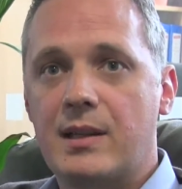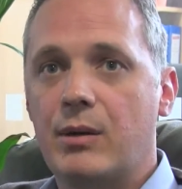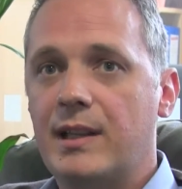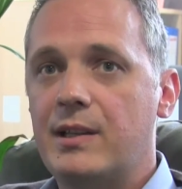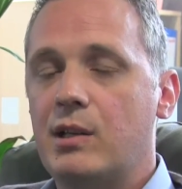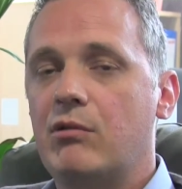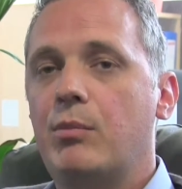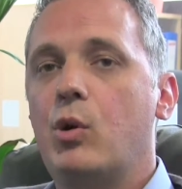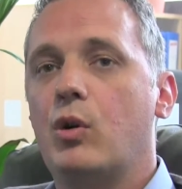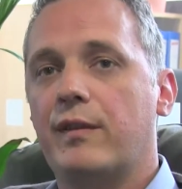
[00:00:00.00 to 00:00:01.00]
So unless you
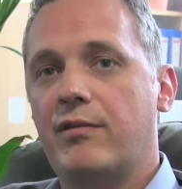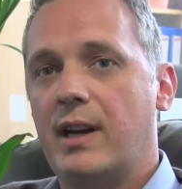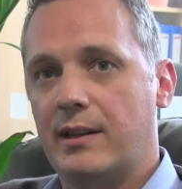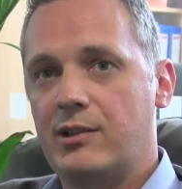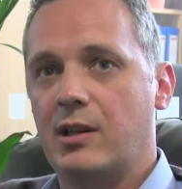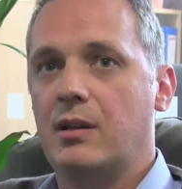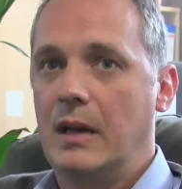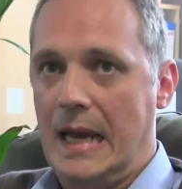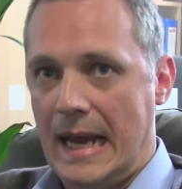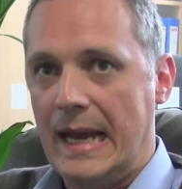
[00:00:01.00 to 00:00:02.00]
report fracture
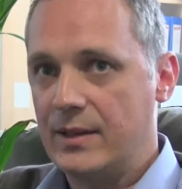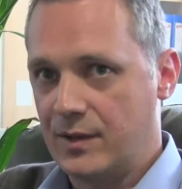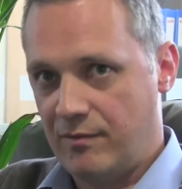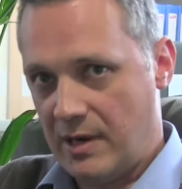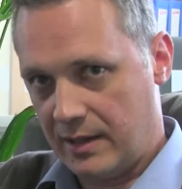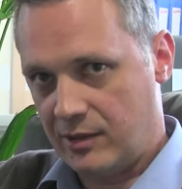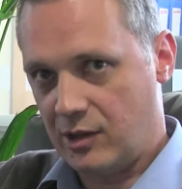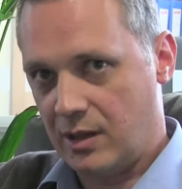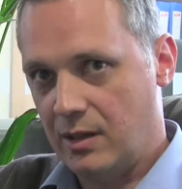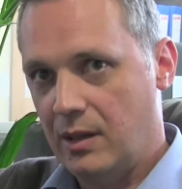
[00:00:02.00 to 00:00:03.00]
as
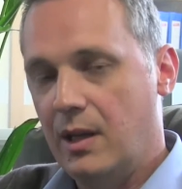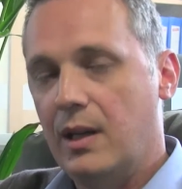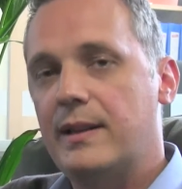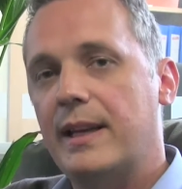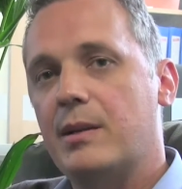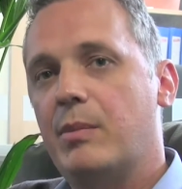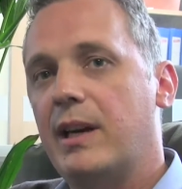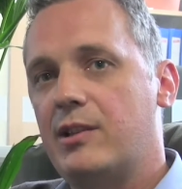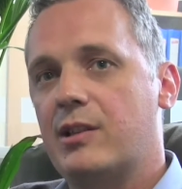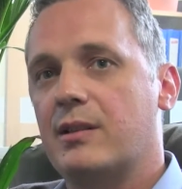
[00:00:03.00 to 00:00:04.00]
fracture, then the
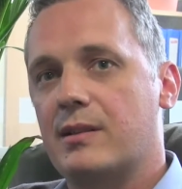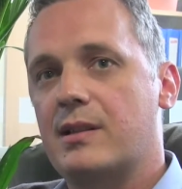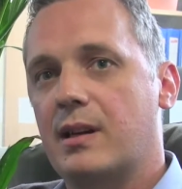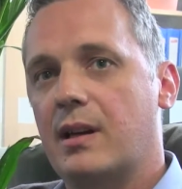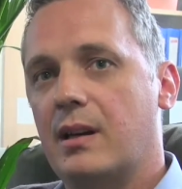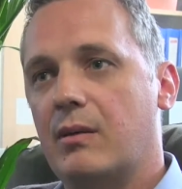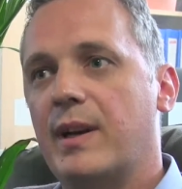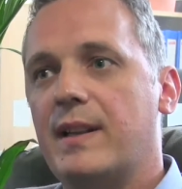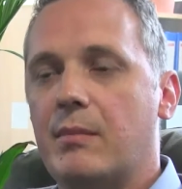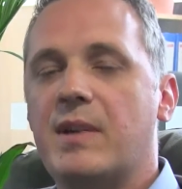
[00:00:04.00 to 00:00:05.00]
patient,
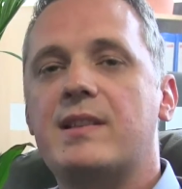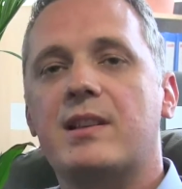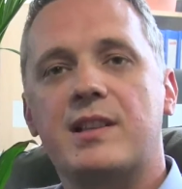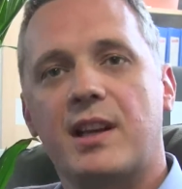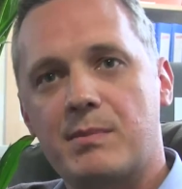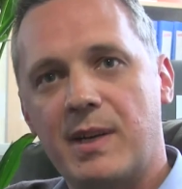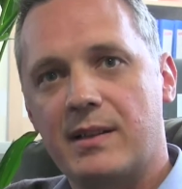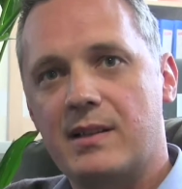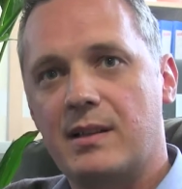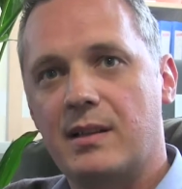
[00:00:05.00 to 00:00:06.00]
when that message gets
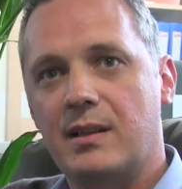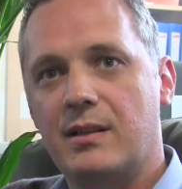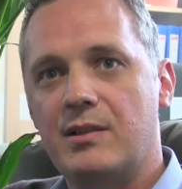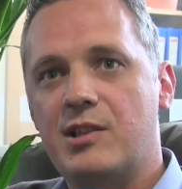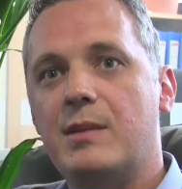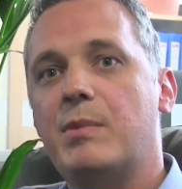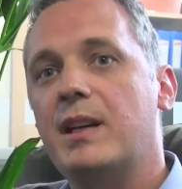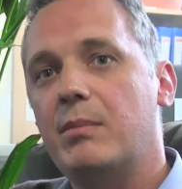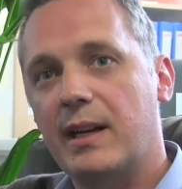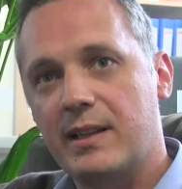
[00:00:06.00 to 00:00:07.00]
back to the
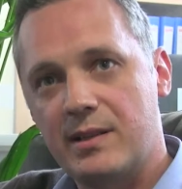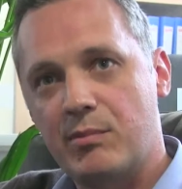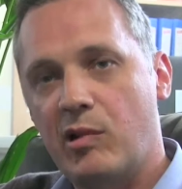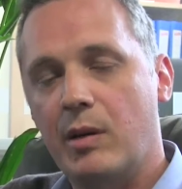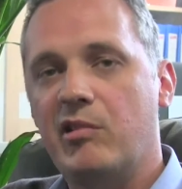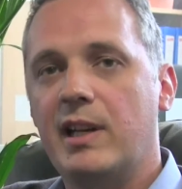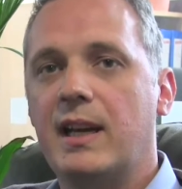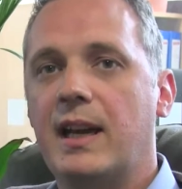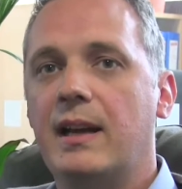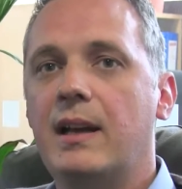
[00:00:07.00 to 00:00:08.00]
GP, back into primary
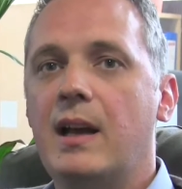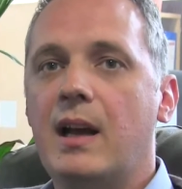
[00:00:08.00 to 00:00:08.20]
care,